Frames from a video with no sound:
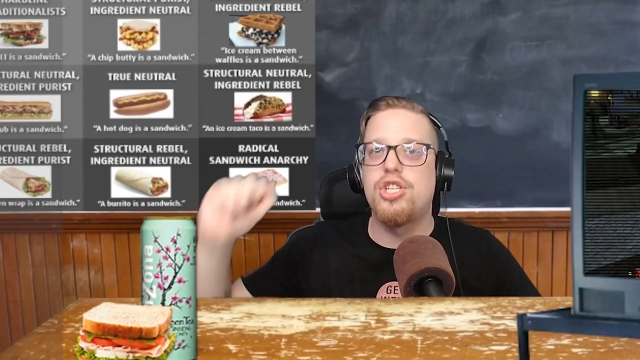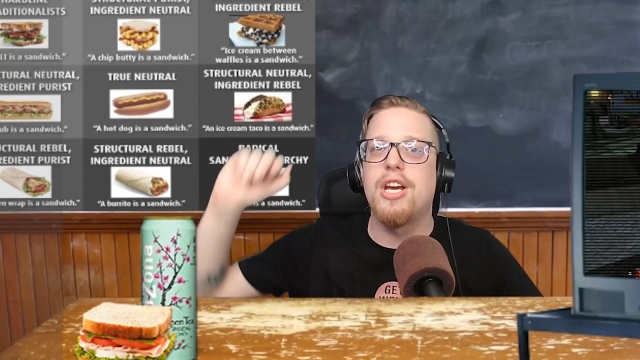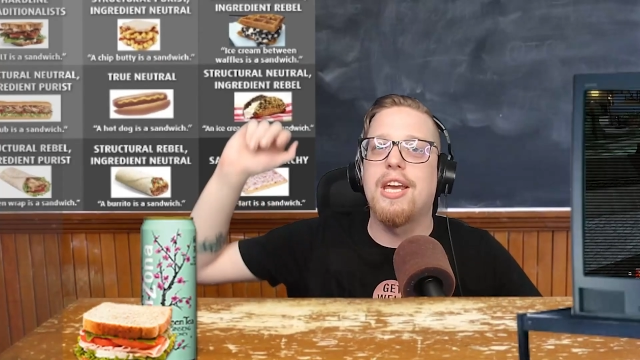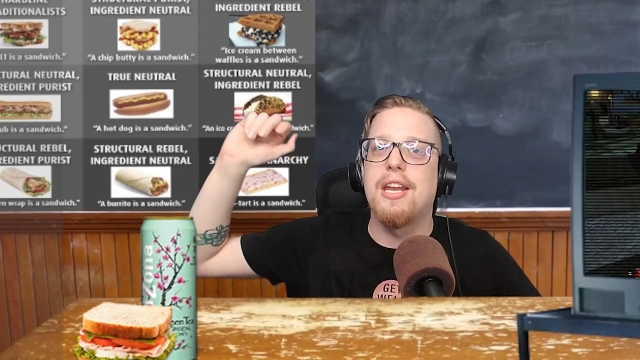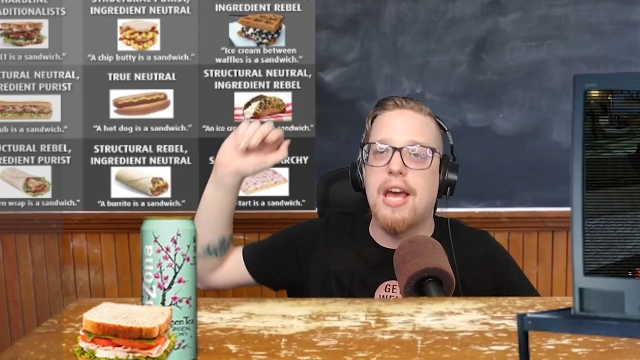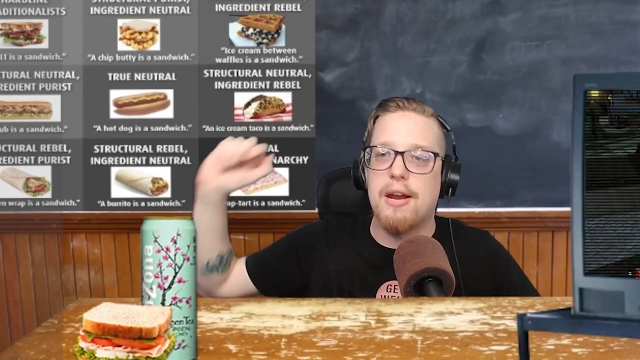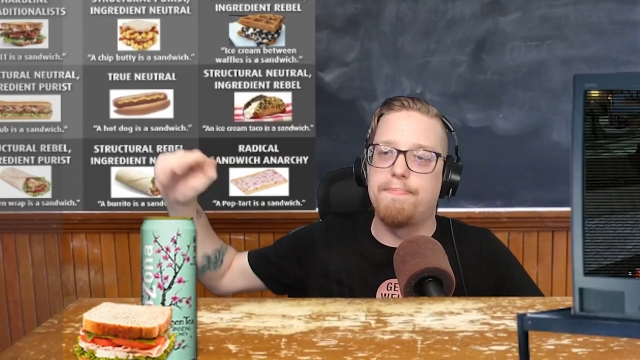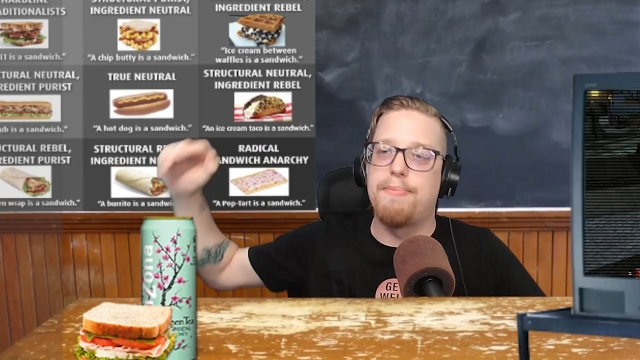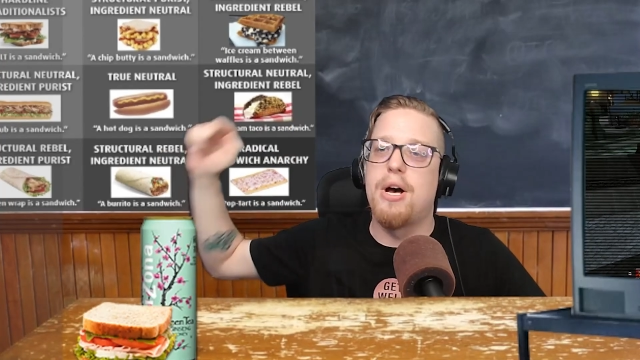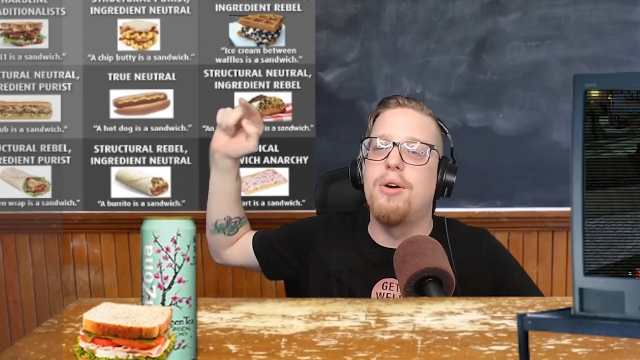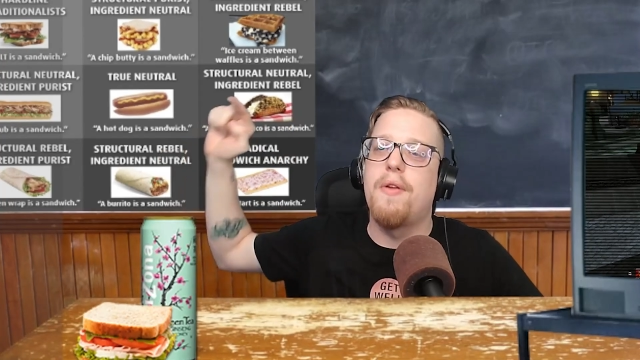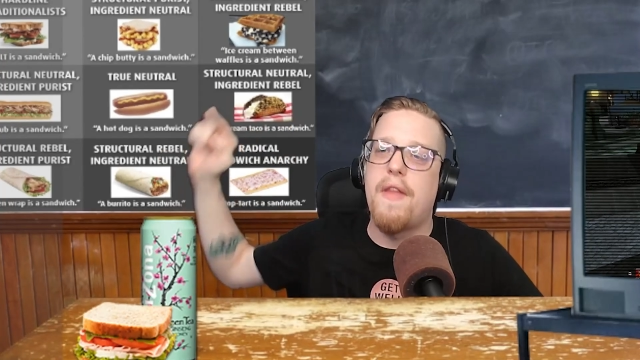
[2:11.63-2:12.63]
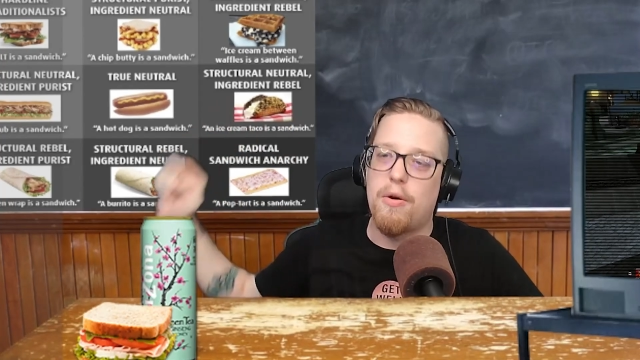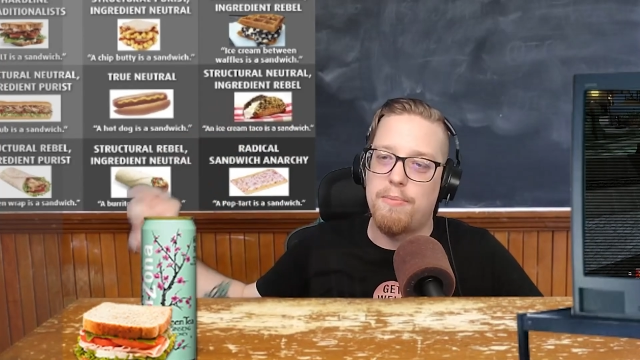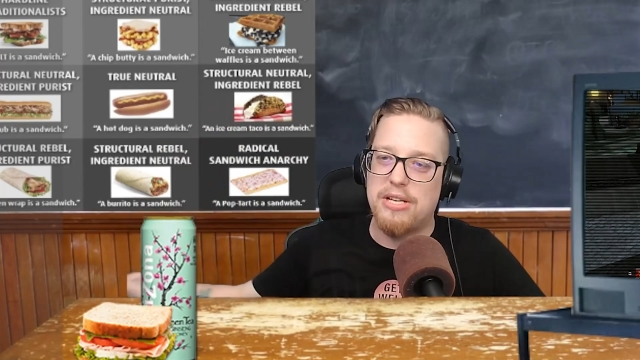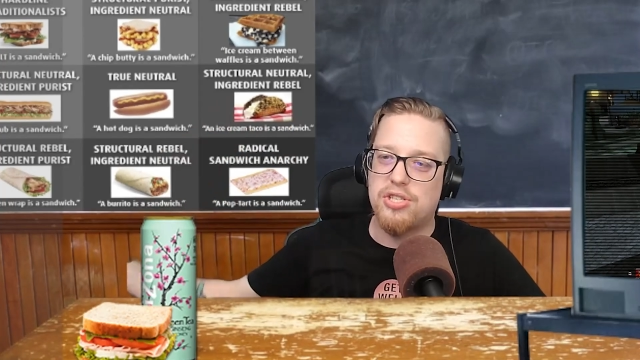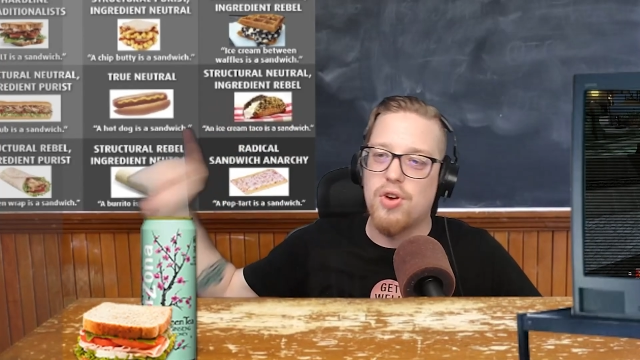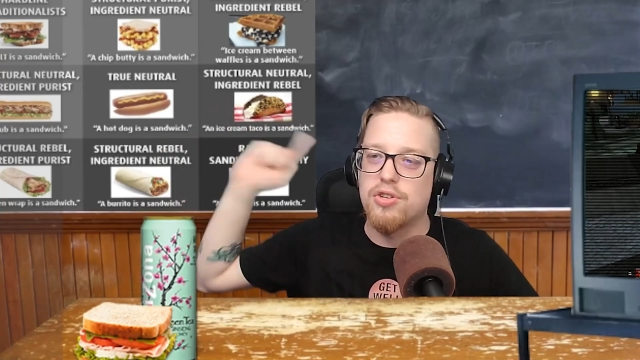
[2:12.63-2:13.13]
it's chicken and a bone, and that
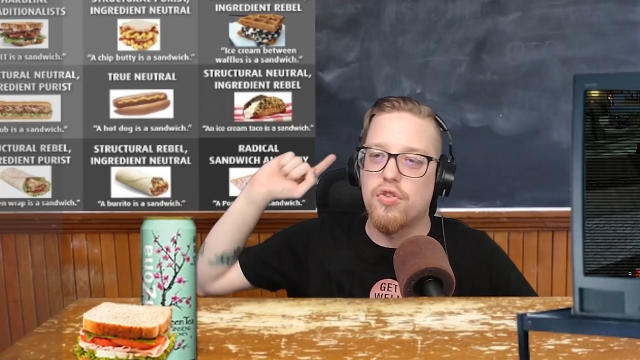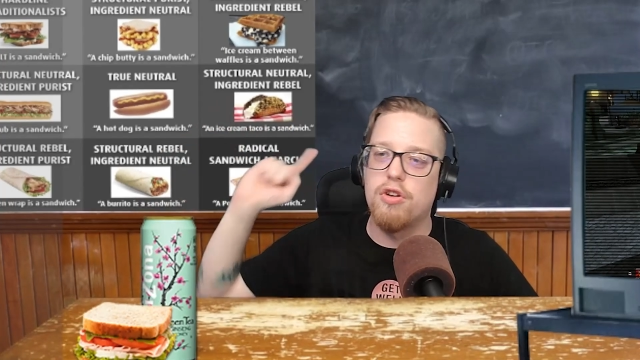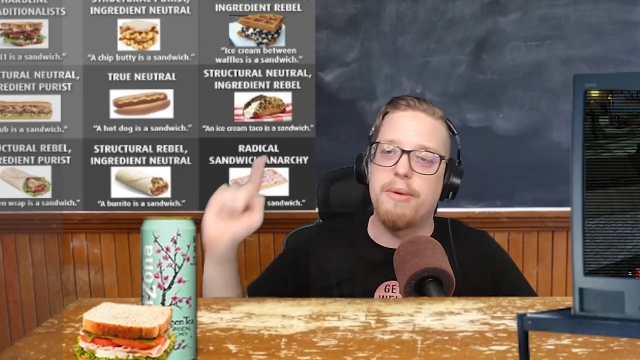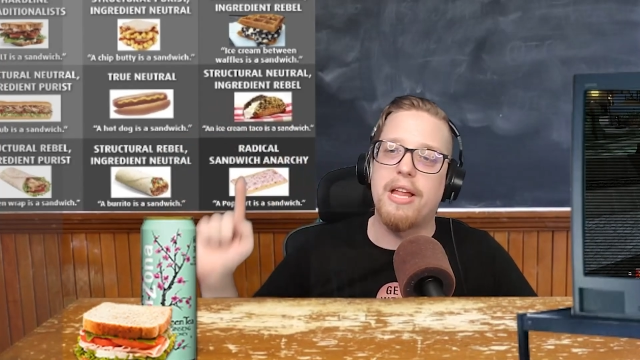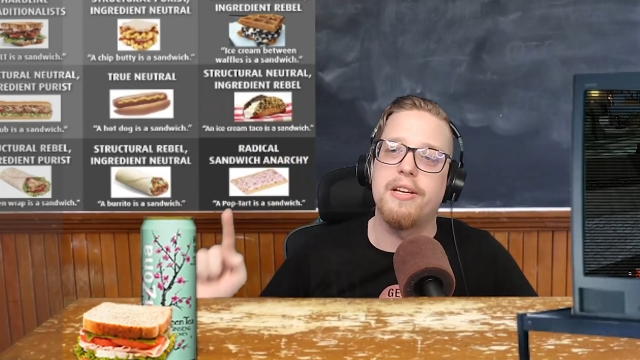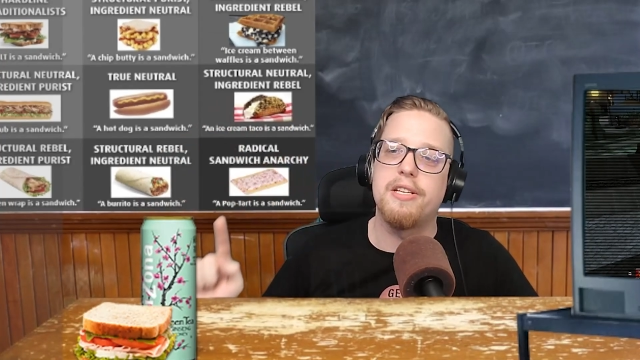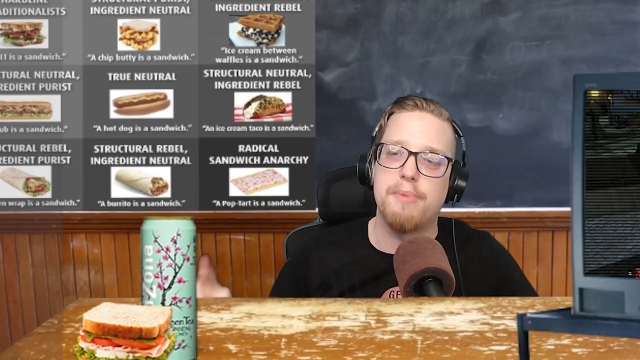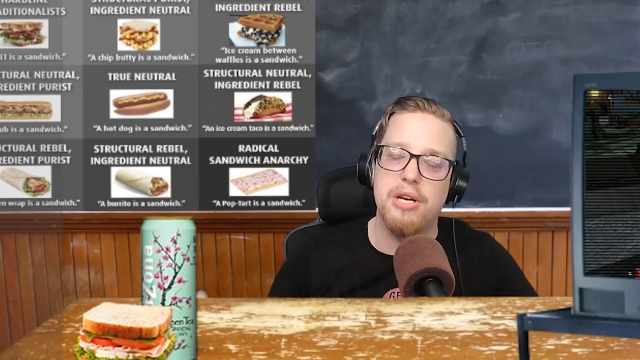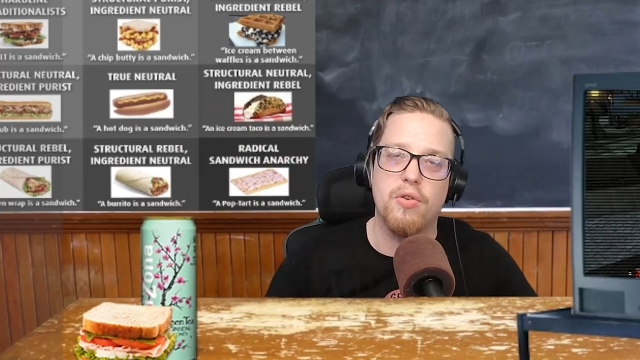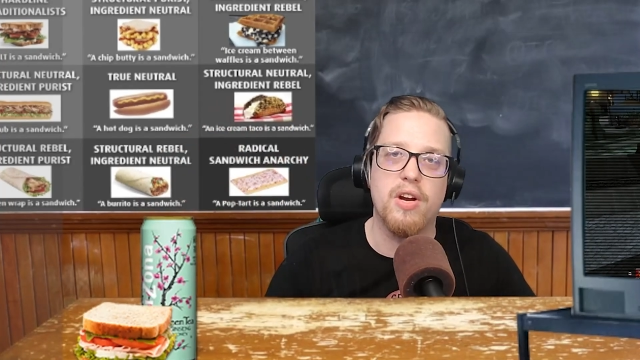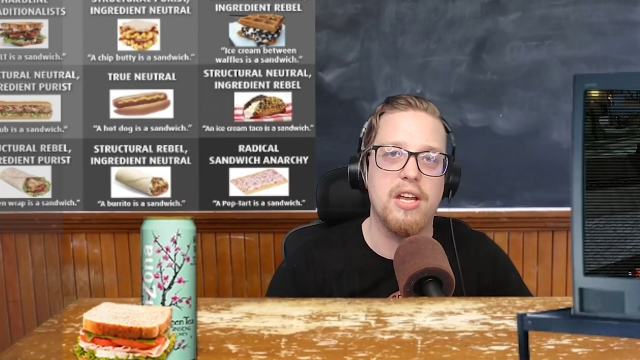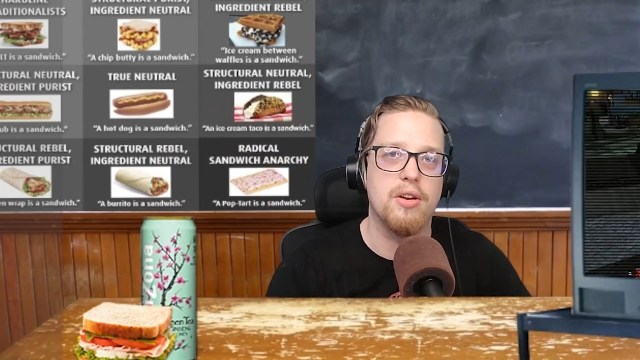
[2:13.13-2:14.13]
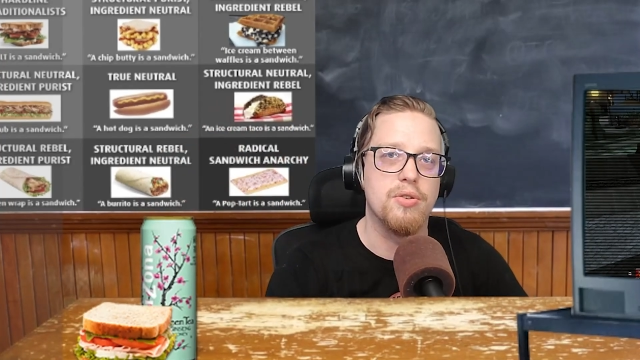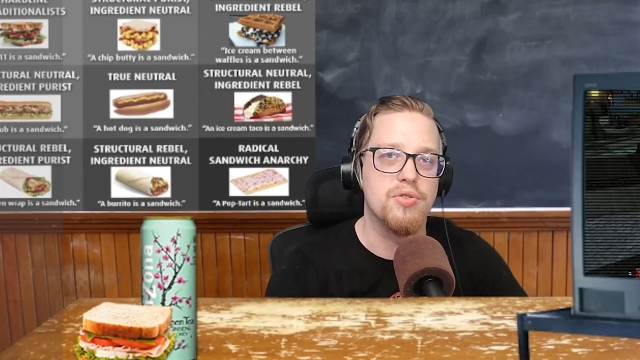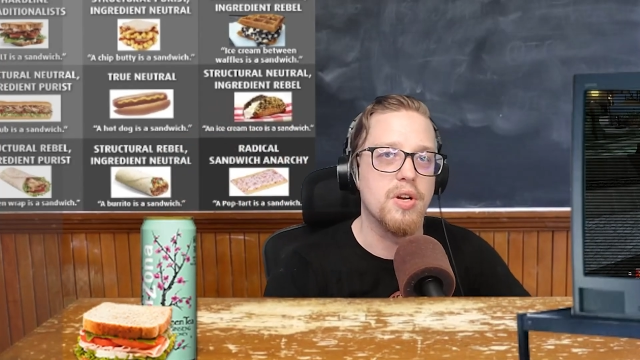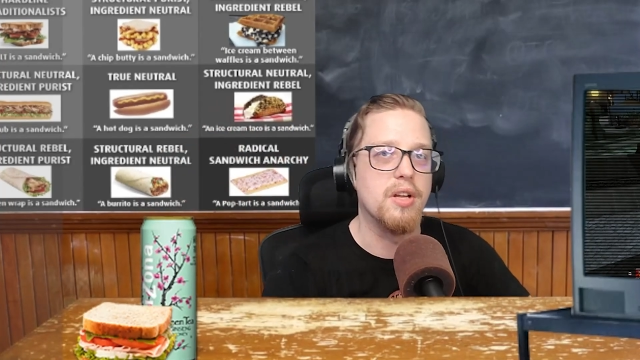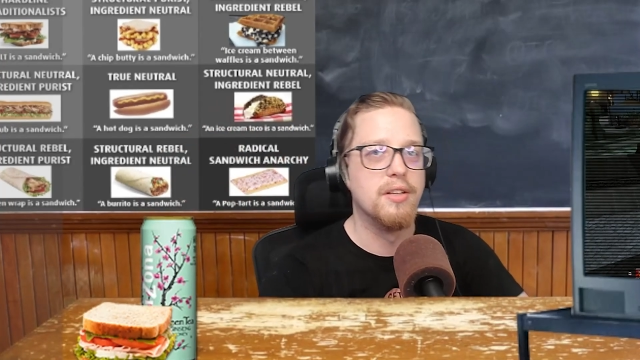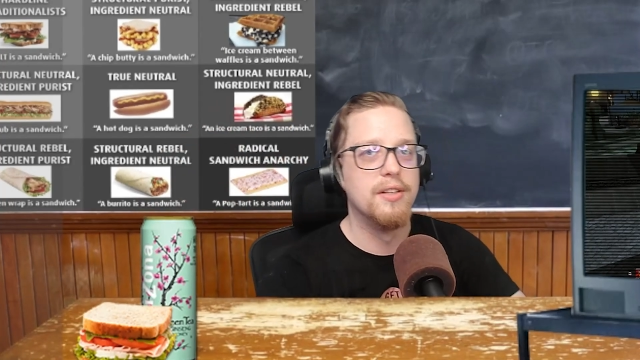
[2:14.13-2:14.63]
would be structurally rebellious but ingredient
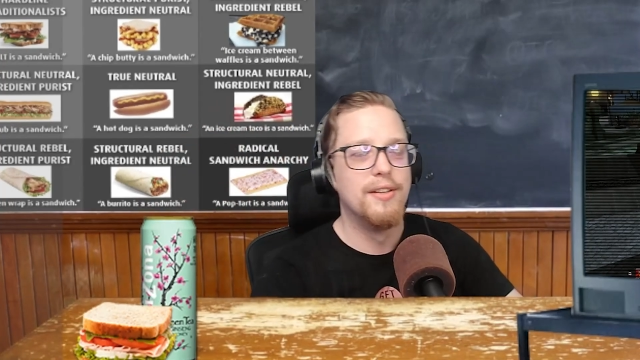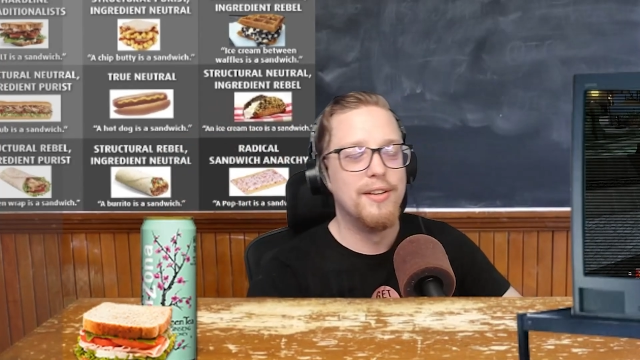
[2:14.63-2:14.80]
neutral.